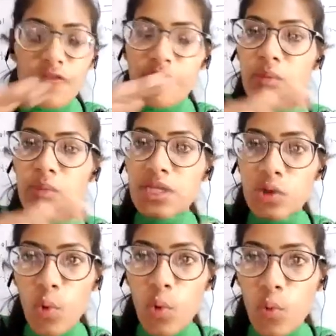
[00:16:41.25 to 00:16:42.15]
from the
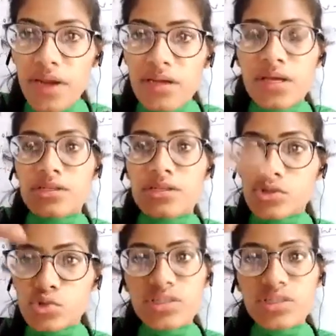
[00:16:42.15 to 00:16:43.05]
lower
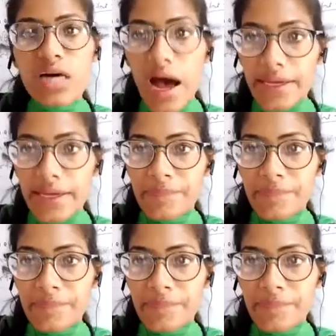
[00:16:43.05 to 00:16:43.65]
to the high.